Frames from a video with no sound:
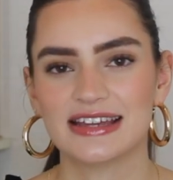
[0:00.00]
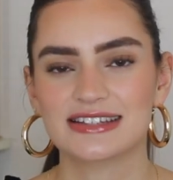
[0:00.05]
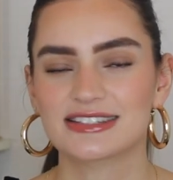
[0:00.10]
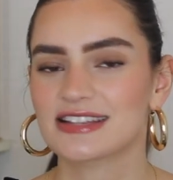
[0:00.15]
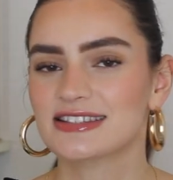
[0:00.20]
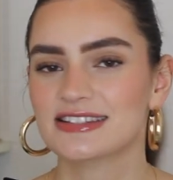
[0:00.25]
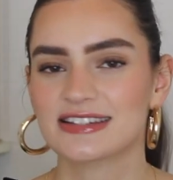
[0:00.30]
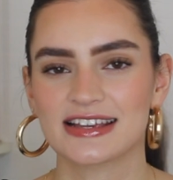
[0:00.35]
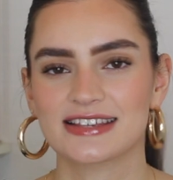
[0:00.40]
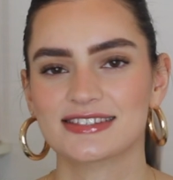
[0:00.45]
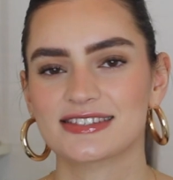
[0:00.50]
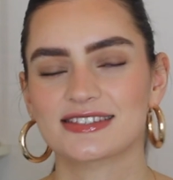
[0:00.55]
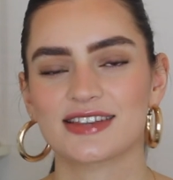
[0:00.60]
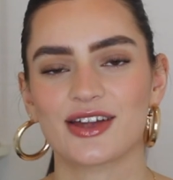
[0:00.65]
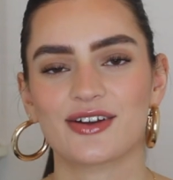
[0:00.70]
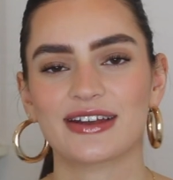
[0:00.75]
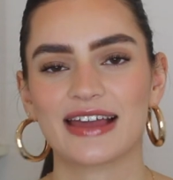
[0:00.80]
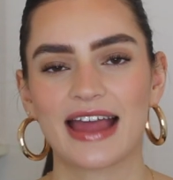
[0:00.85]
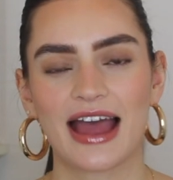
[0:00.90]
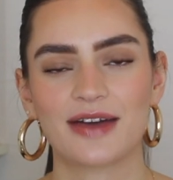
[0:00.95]
It doesn't
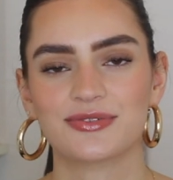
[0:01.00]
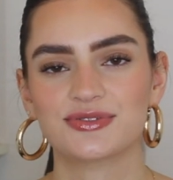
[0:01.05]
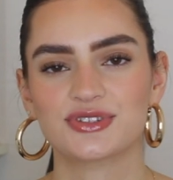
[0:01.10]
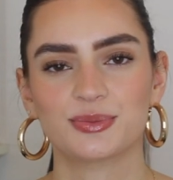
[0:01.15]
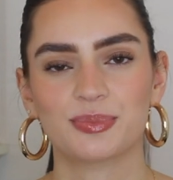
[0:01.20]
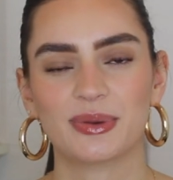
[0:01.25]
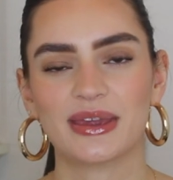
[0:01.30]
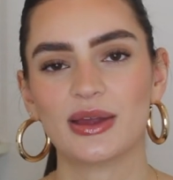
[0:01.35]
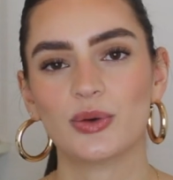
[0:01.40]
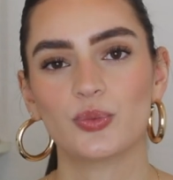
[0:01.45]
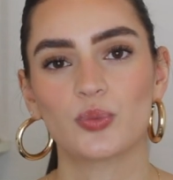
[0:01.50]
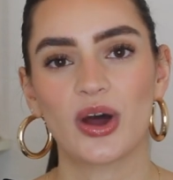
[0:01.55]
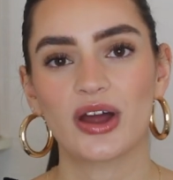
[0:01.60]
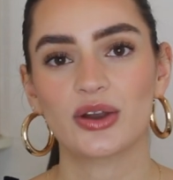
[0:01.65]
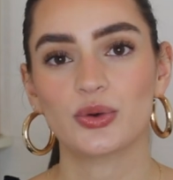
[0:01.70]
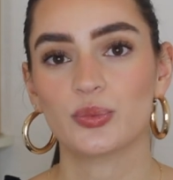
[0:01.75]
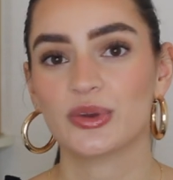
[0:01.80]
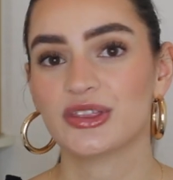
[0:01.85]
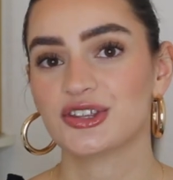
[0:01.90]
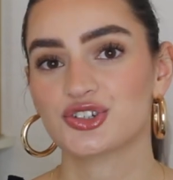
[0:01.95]
necessarily have to be
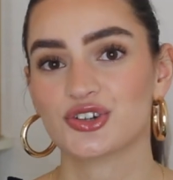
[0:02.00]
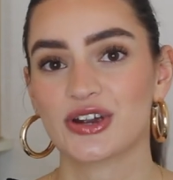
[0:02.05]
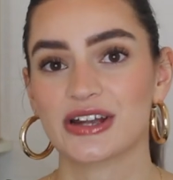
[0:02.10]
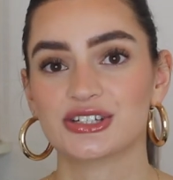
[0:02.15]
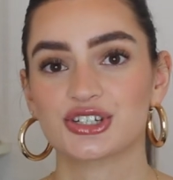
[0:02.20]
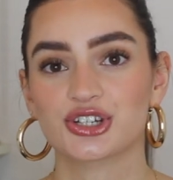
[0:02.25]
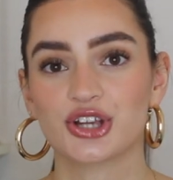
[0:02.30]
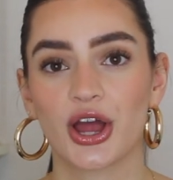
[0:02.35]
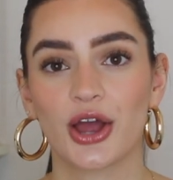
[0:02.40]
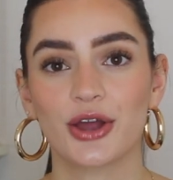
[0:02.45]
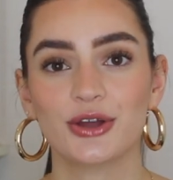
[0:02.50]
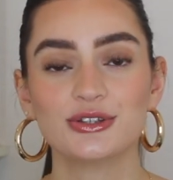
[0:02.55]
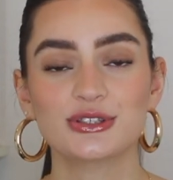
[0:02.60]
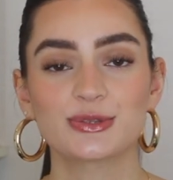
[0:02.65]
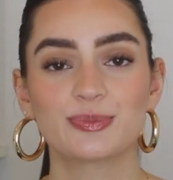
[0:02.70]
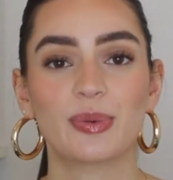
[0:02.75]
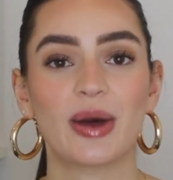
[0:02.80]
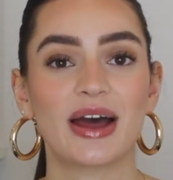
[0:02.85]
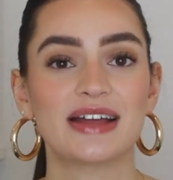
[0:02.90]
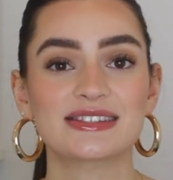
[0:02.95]
one with a trench
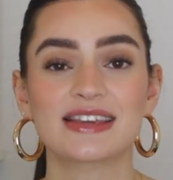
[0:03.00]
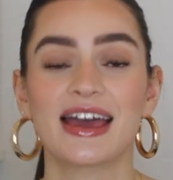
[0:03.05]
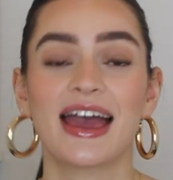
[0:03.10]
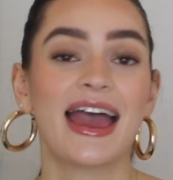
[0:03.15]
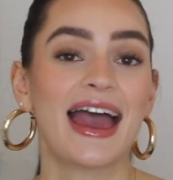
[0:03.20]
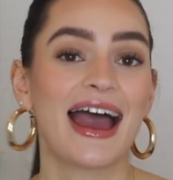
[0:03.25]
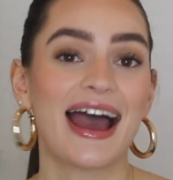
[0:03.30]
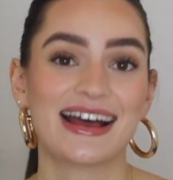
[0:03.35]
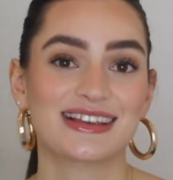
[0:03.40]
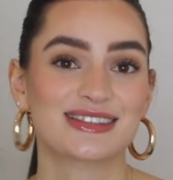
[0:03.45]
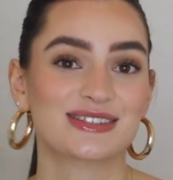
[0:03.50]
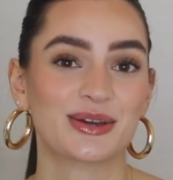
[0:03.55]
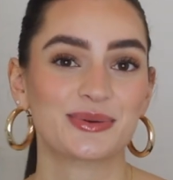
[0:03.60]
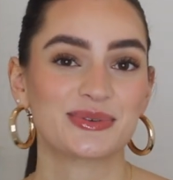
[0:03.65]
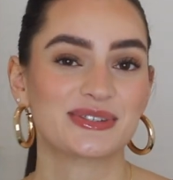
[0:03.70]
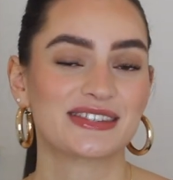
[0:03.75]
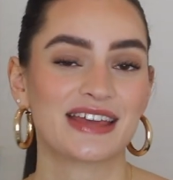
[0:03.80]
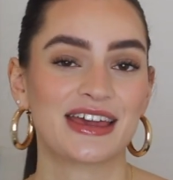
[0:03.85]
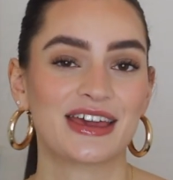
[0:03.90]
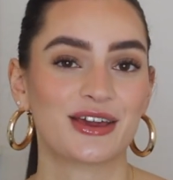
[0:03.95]
coat, but as I
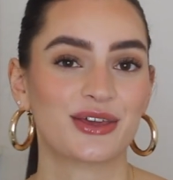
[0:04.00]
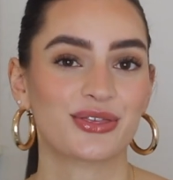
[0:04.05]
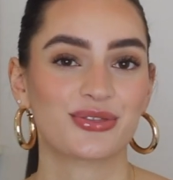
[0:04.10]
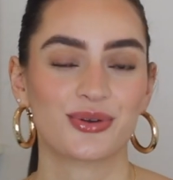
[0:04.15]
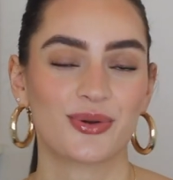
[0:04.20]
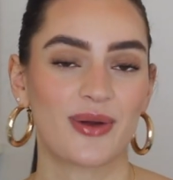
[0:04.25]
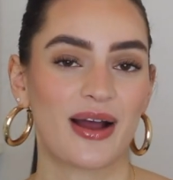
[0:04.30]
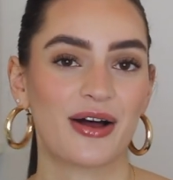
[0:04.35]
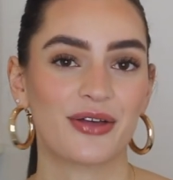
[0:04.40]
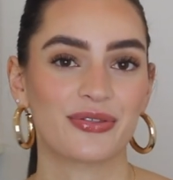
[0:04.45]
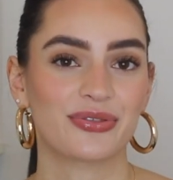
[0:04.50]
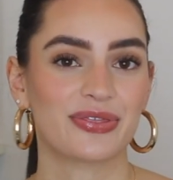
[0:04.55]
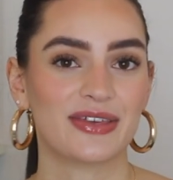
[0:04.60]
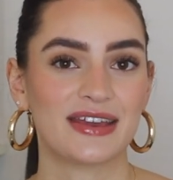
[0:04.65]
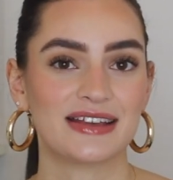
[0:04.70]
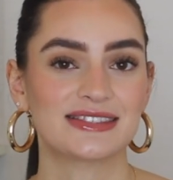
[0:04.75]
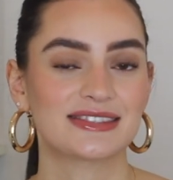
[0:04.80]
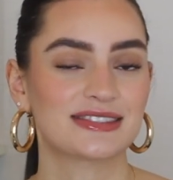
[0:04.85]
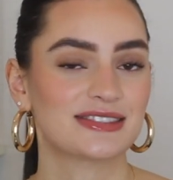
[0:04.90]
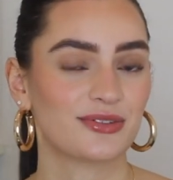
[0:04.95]
was saying throughout
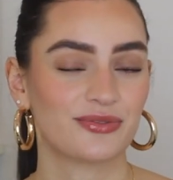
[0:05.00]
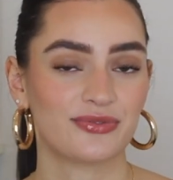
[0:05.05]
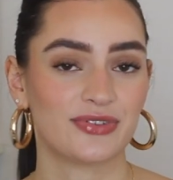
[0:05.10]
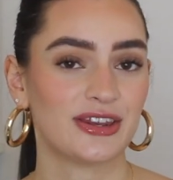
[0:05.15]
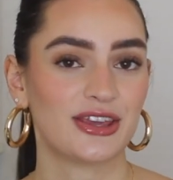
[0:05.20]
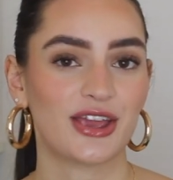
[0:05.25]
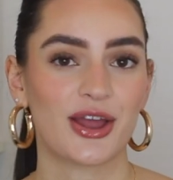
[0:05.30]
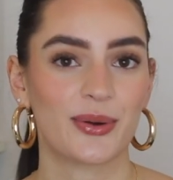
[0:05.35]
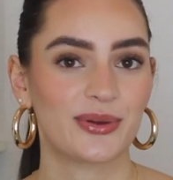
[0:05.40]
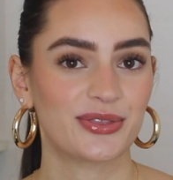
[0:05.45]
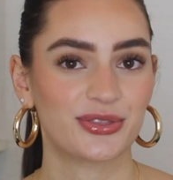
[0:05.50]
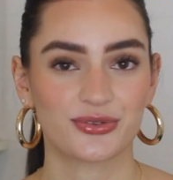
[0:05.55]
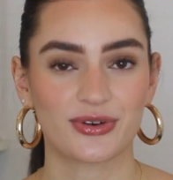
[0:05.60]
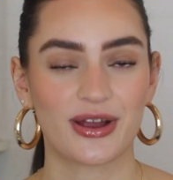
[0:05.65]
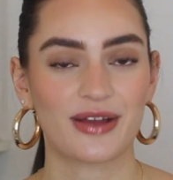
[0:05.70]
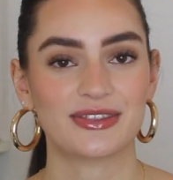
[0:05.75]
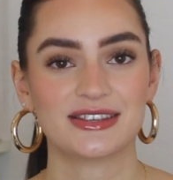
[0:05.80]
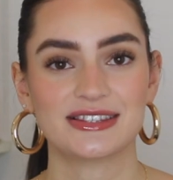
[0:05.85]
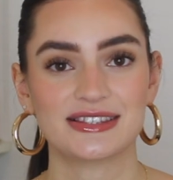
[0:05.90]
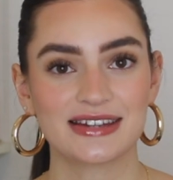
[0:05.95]
this video and
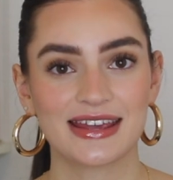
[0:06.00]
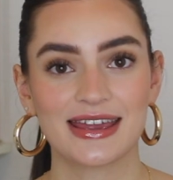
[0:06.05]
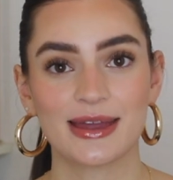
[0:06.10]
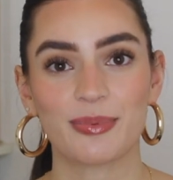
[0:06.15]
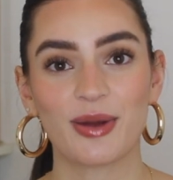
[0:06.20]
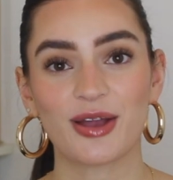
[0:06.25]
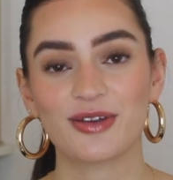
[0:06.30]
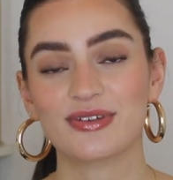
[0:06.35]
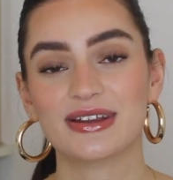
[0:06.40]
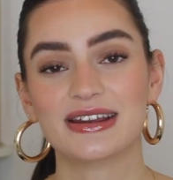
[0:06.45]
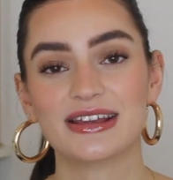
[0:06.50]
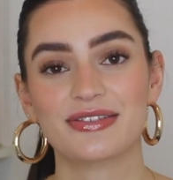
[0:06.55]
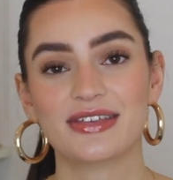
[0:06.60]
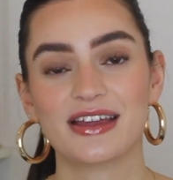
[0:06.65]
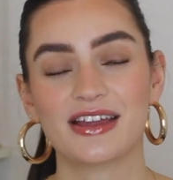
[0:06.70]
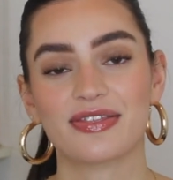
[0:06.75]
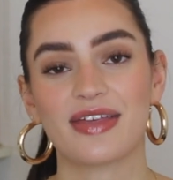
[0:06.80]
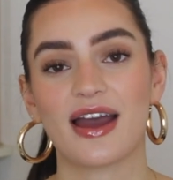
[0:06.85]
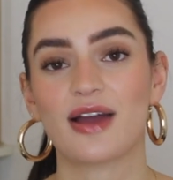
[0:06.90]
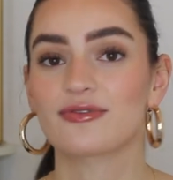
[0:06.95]
throughout this tip, I really
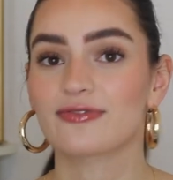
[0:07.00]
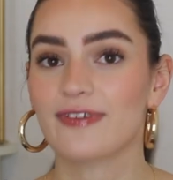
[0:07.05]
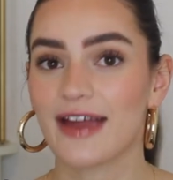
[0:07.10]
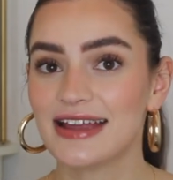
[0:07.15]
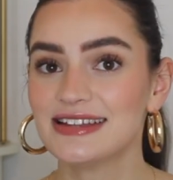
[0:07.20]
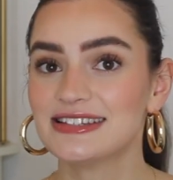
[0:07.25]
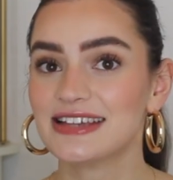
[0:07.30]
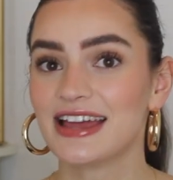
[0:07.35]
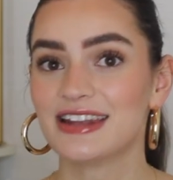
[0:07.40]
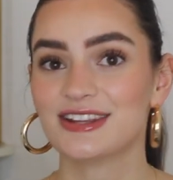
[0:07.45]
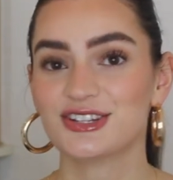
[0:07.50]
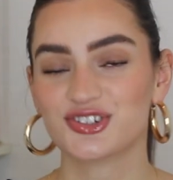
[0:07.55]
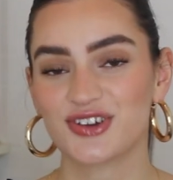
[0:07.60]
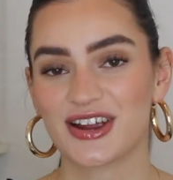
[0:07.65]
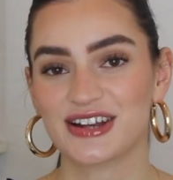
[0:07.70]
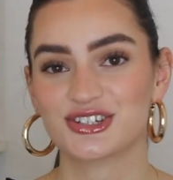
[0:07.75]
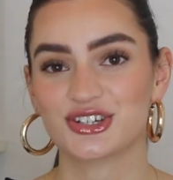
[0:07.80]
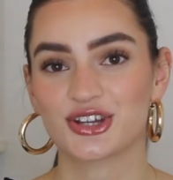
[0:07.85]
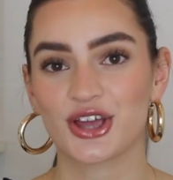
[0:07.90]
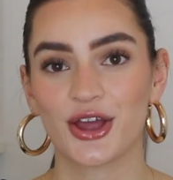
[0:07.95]
think that red and a
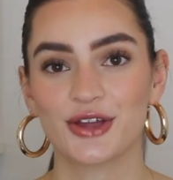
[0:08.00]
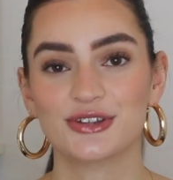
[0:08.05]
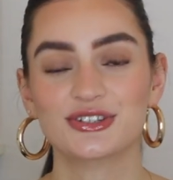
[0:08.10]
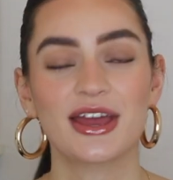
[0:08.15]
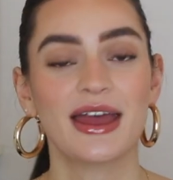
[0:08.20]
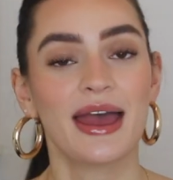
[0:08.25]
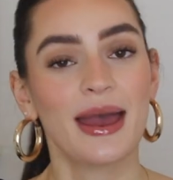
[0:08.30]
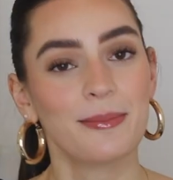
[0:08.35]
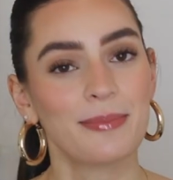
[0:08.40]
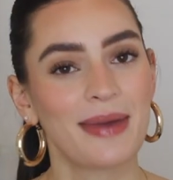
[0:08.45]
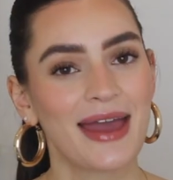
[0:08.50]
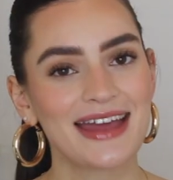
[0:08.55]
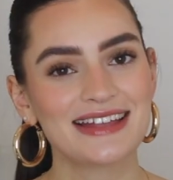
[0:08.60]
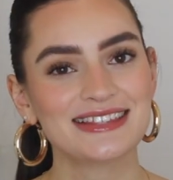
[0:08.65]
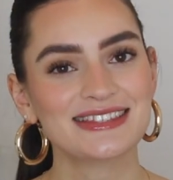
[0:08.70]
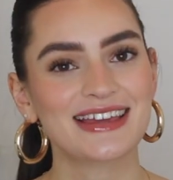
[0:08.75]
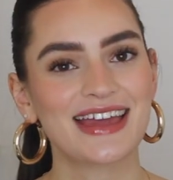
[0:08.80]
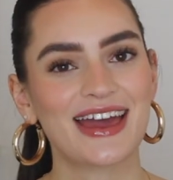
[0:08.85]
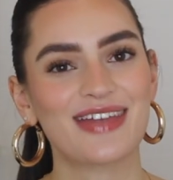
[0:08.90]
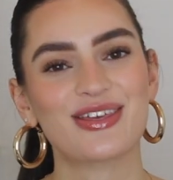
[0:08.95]
trench coat pair
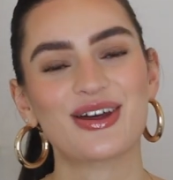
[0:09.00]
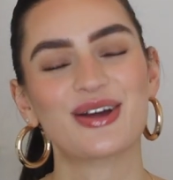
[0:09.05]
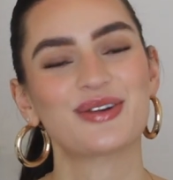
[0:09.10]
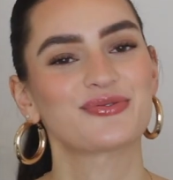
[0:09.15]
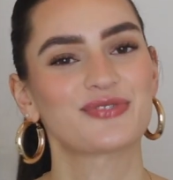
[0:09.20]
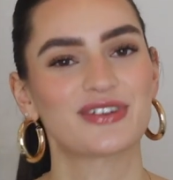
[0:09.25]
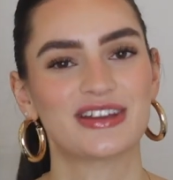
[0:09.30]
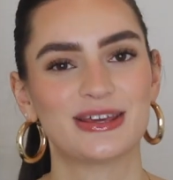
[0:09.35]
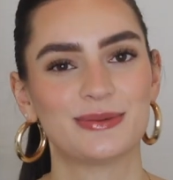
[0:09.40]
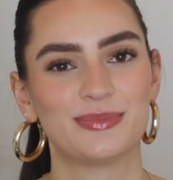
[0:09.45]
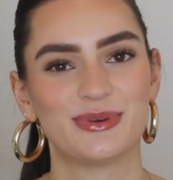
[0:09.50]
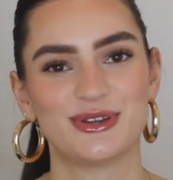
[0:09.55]
together really